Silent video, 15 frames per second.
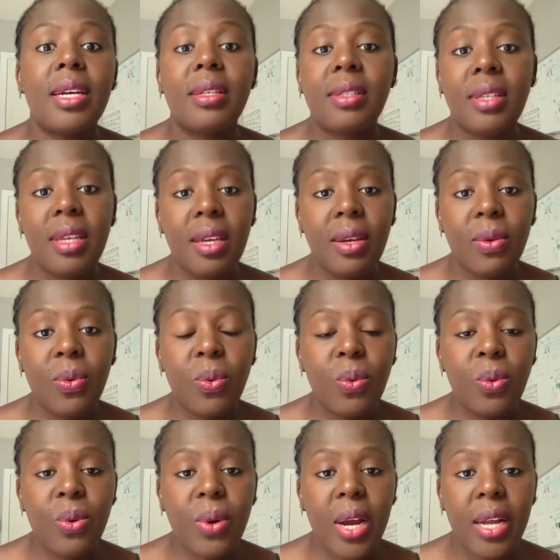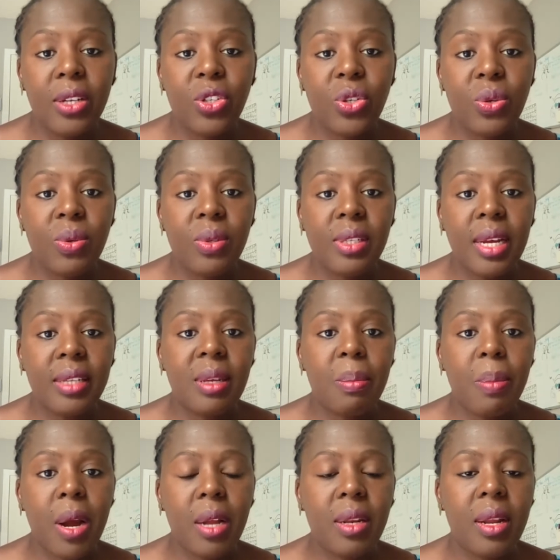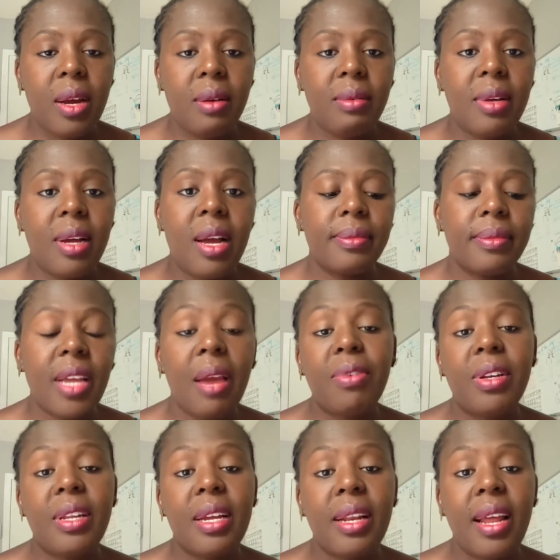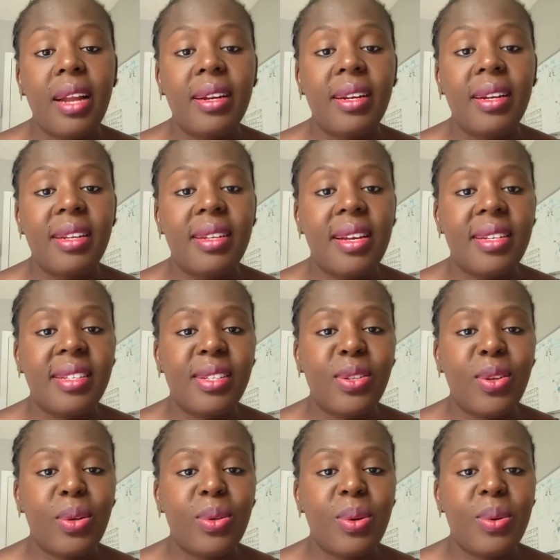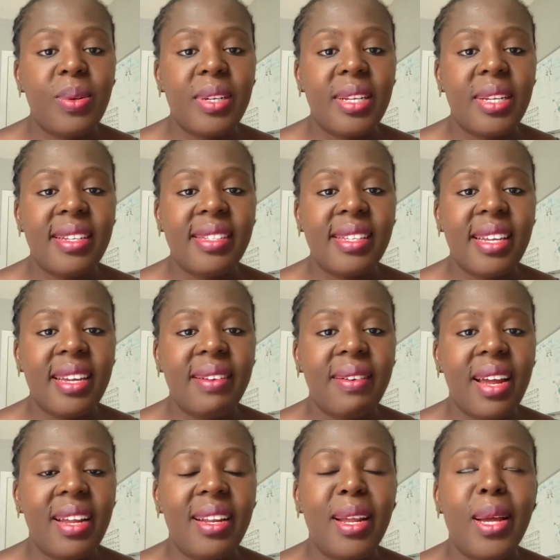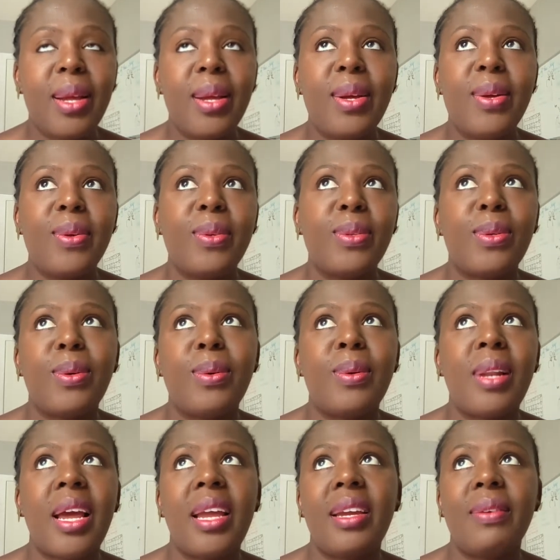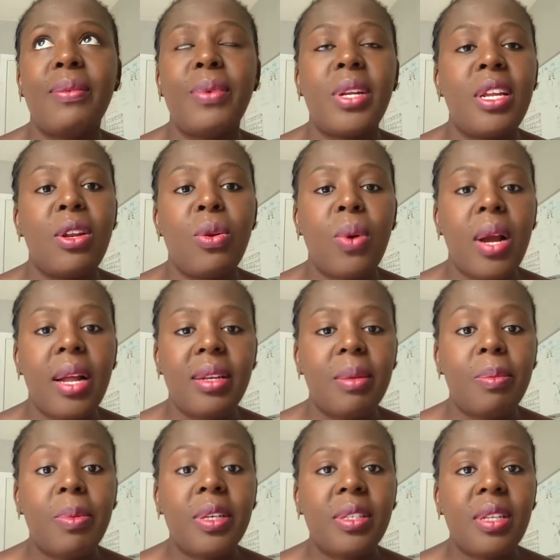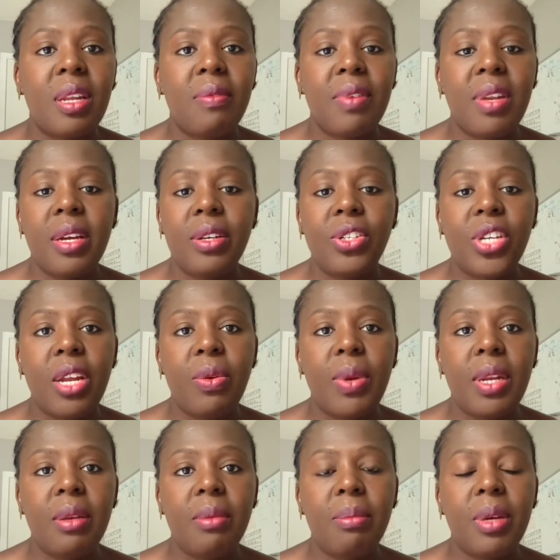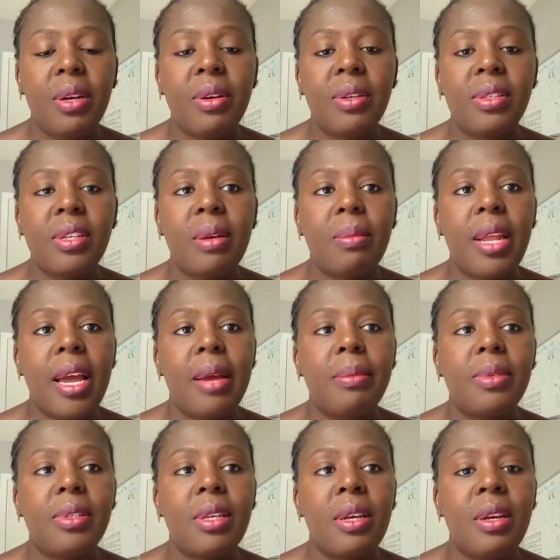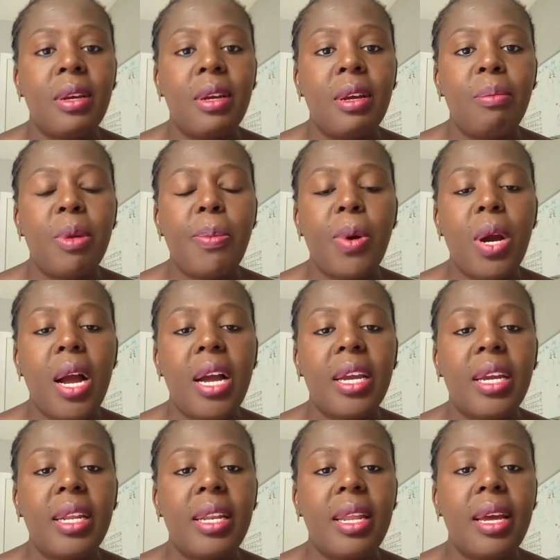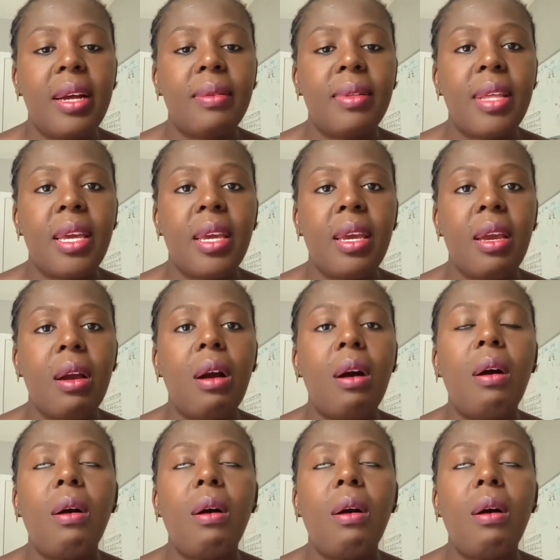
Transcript: see who you can choose as a partner. Everything that glitters is not gold, they say, right? So, like, really look at the person if they're genuine, because sometimes people hang in there and thinking,